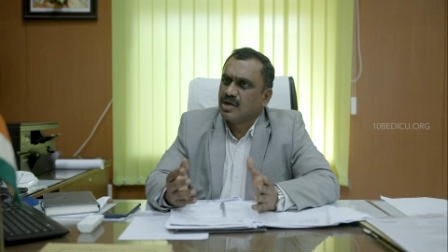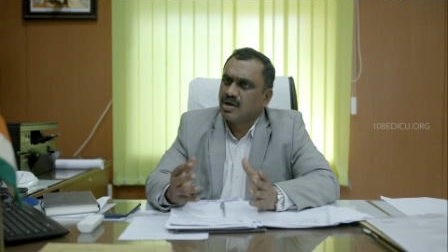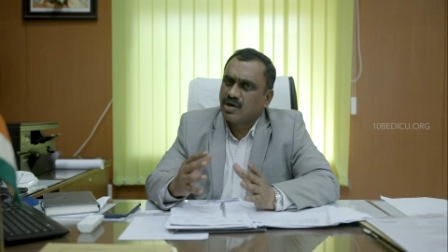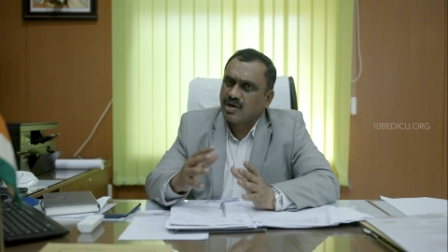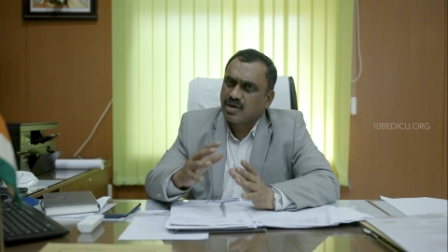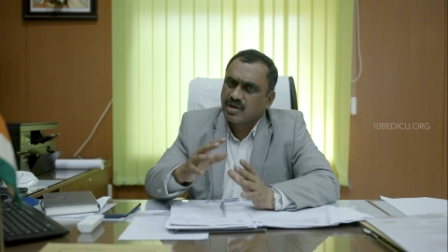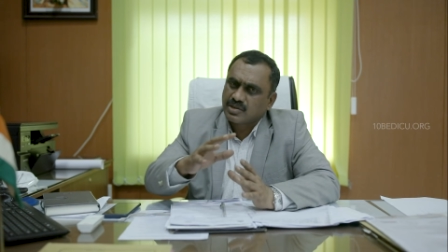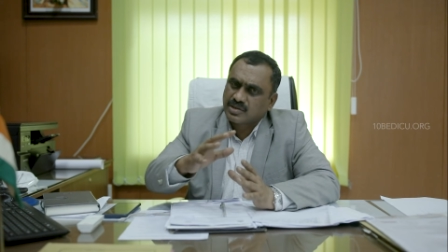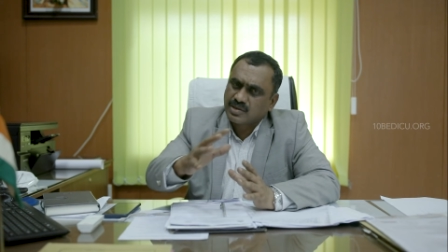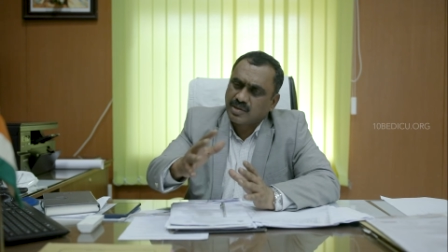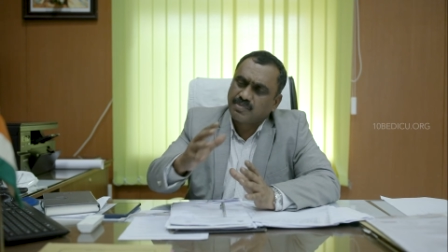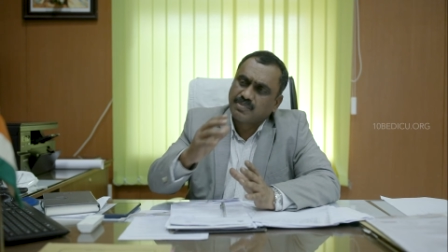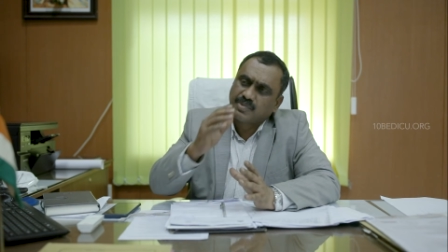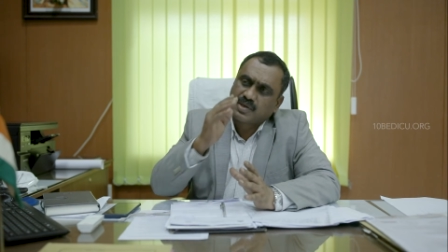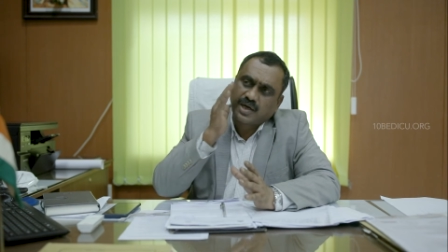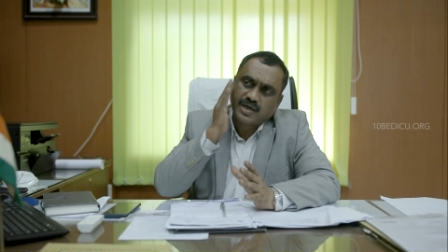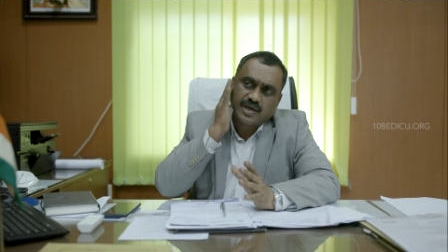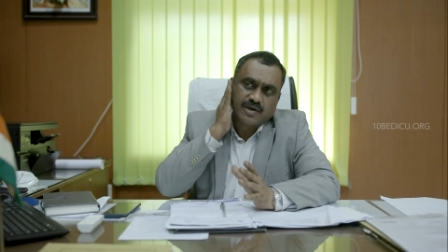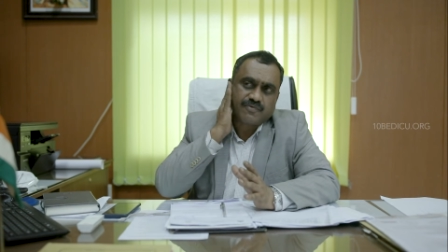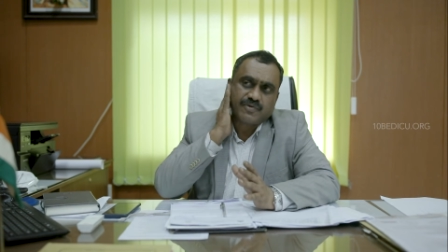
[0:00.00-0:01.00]
or some
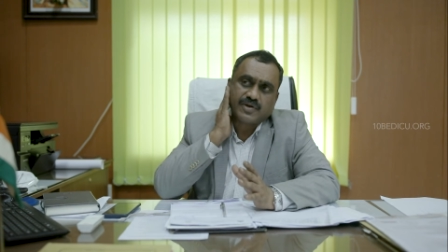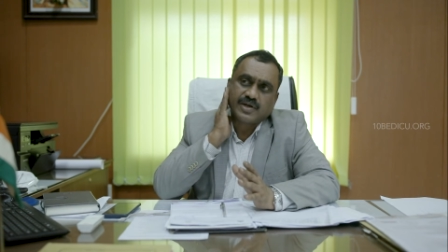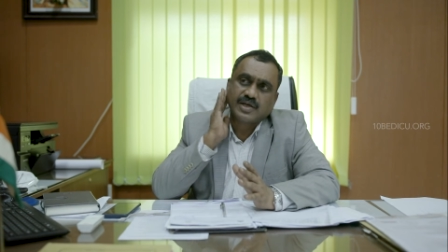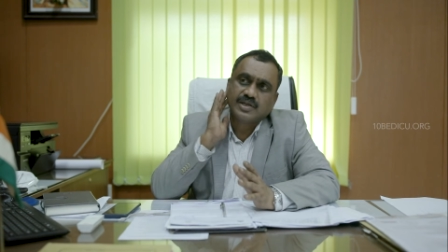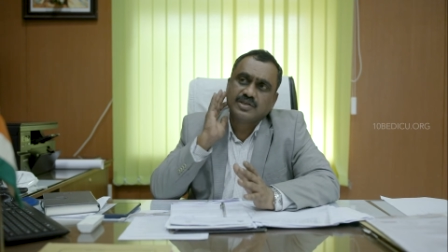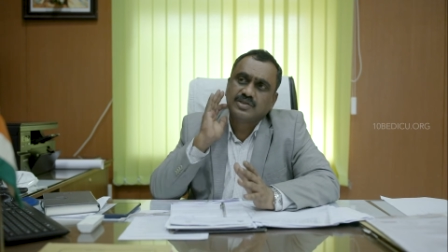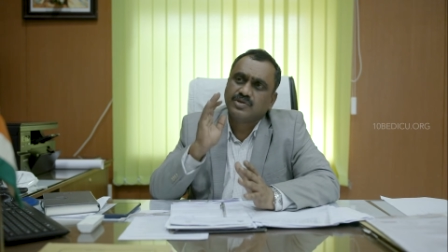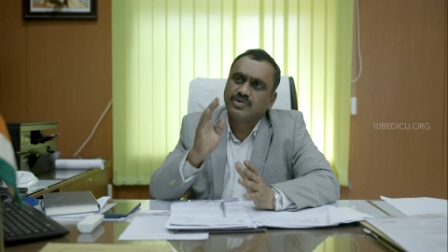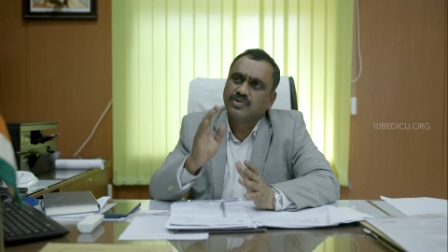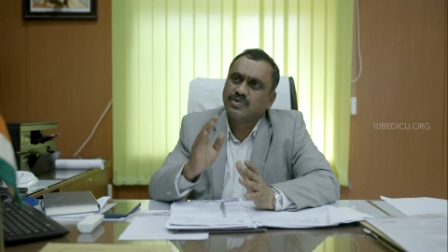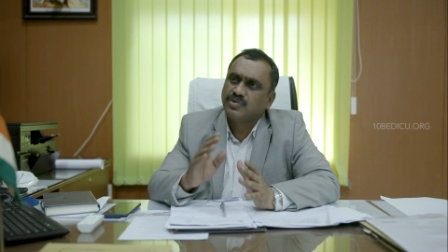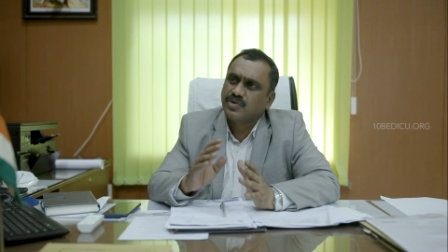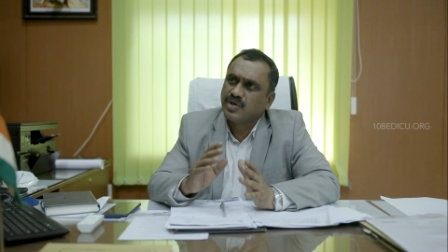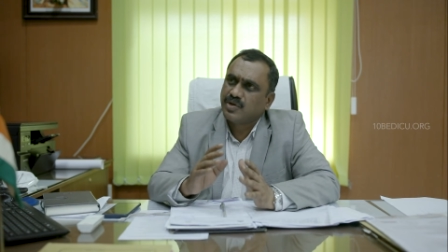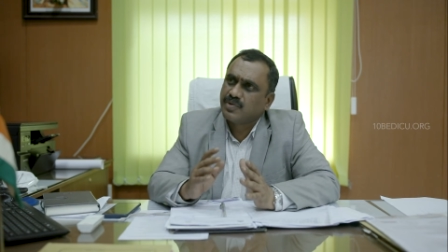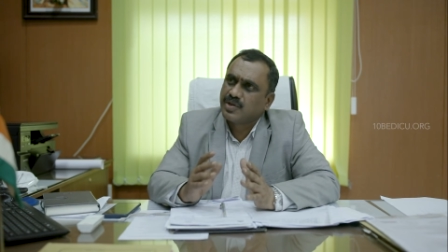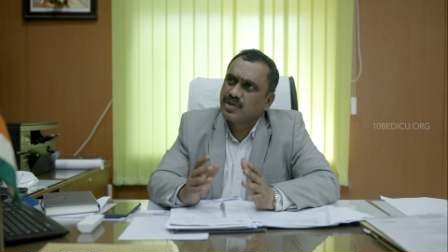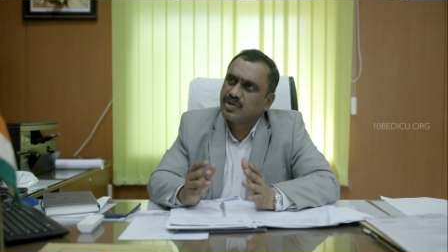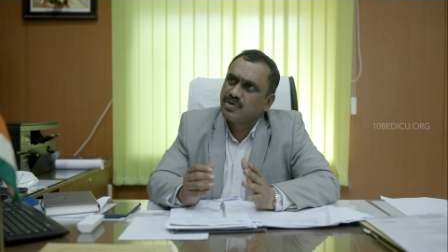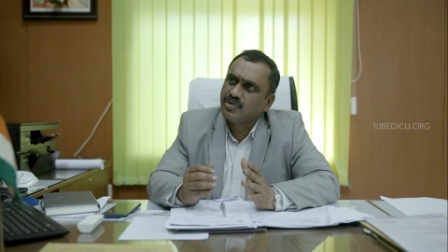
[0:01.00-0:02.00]
kind of an ICU,
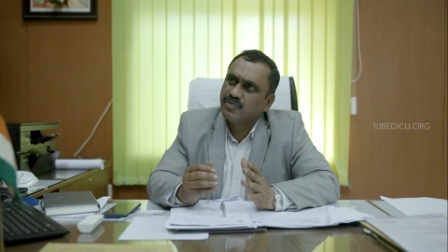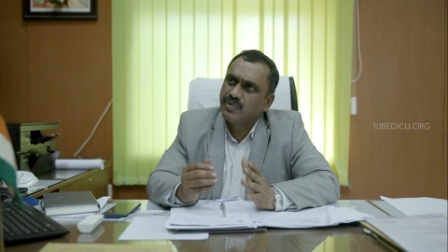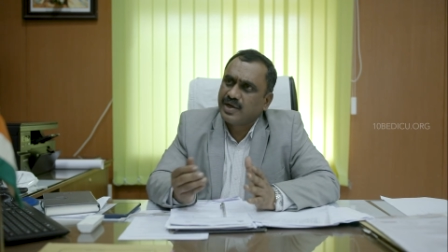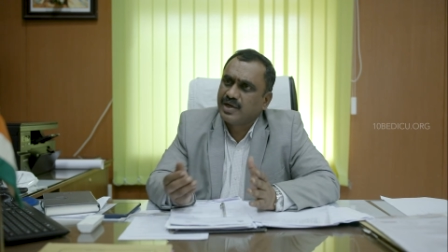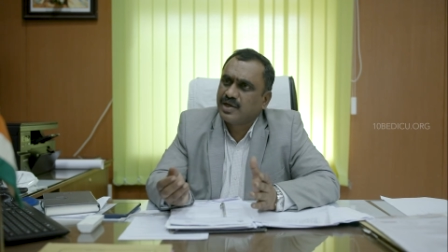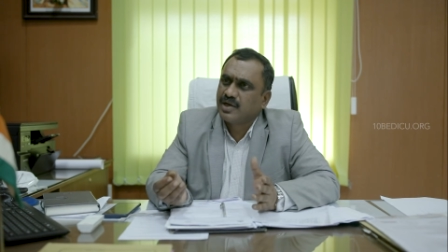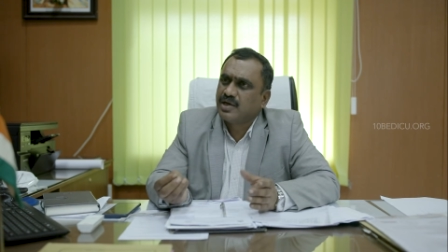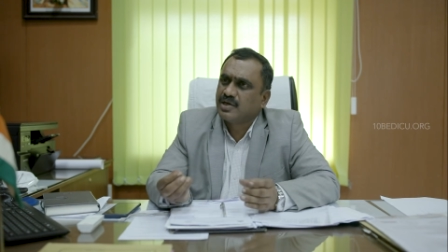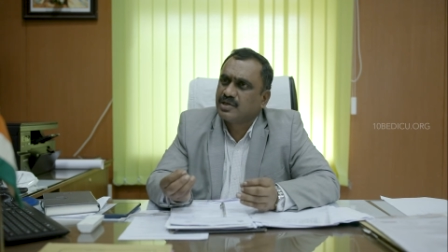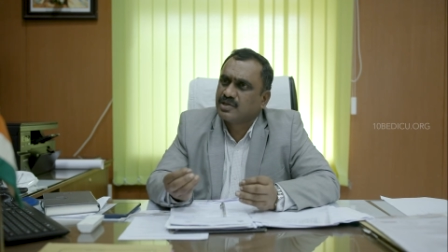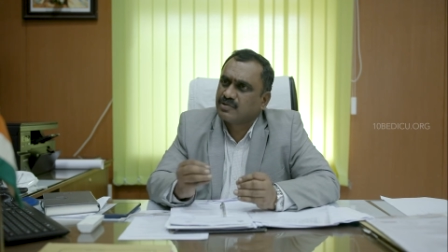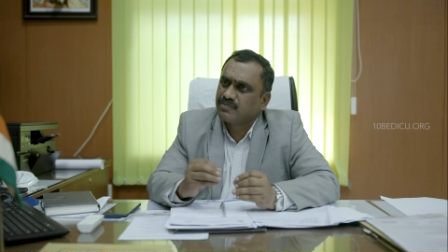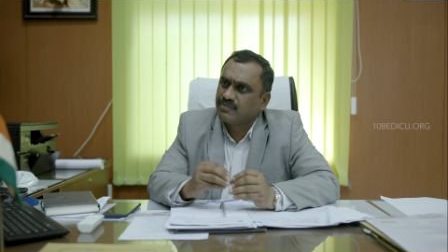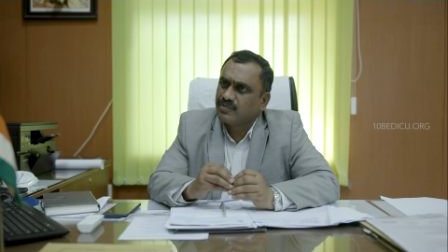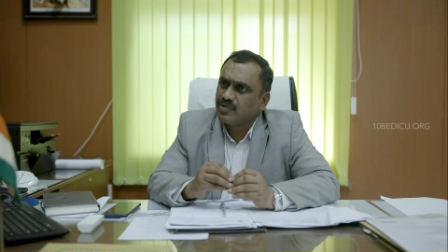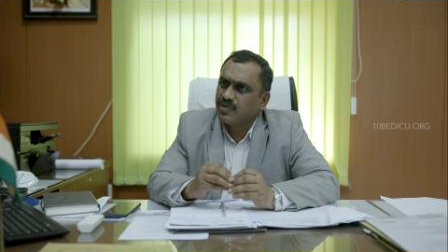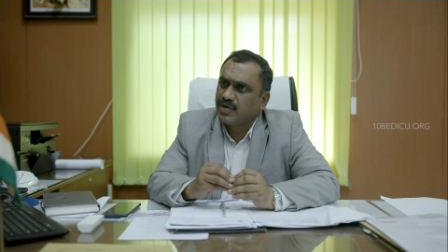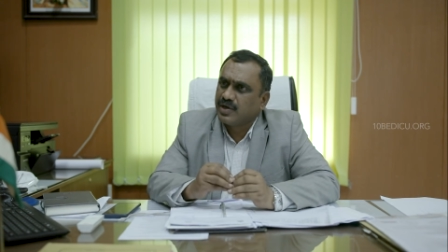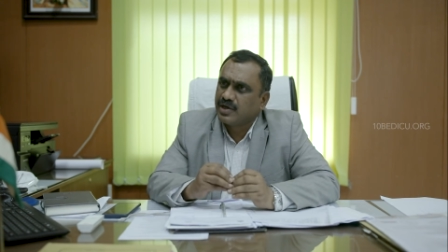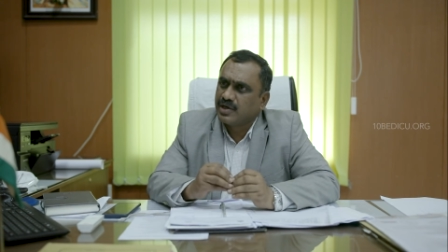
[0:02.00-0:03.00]
even though ventilators,
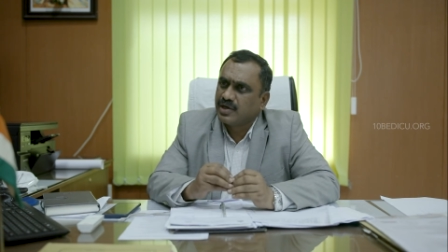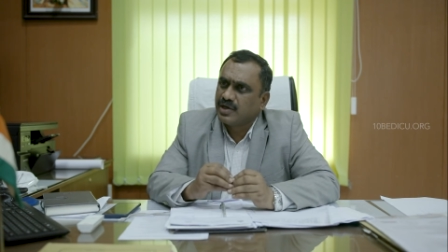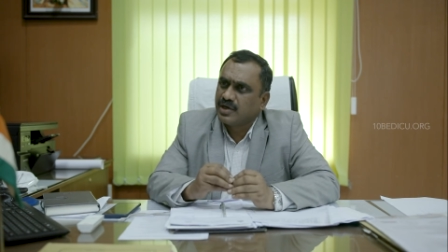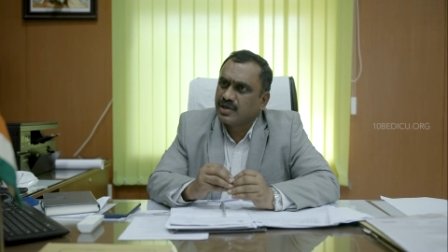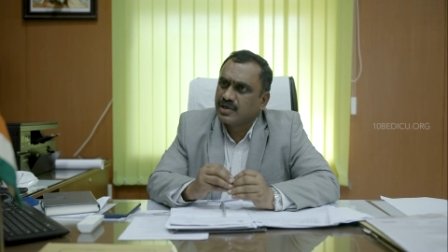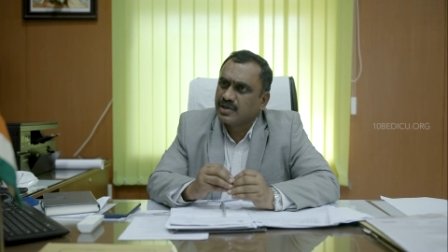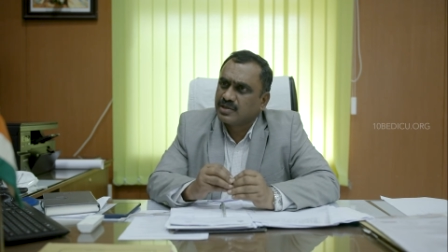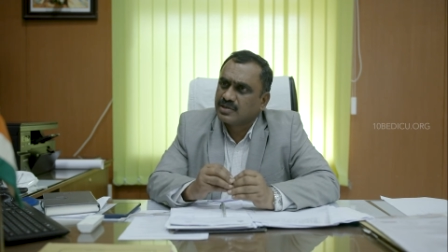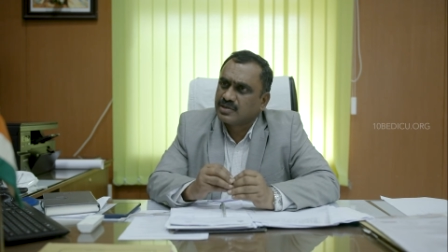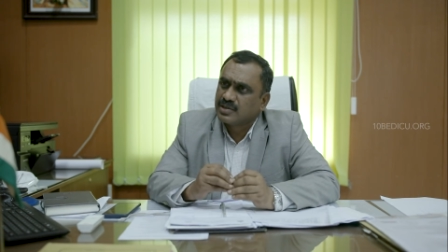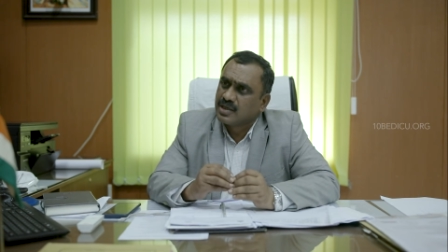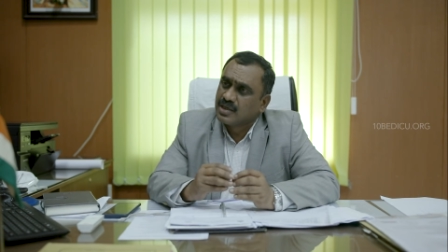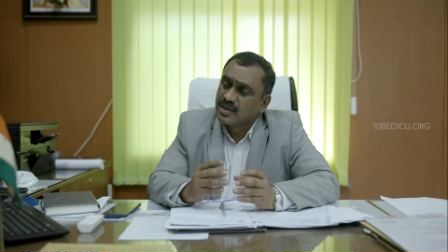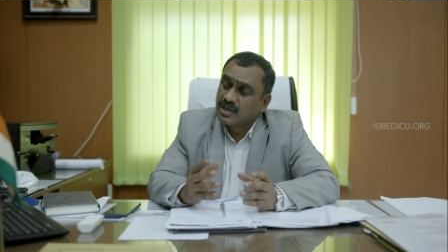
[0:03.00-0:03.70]
few ventilators,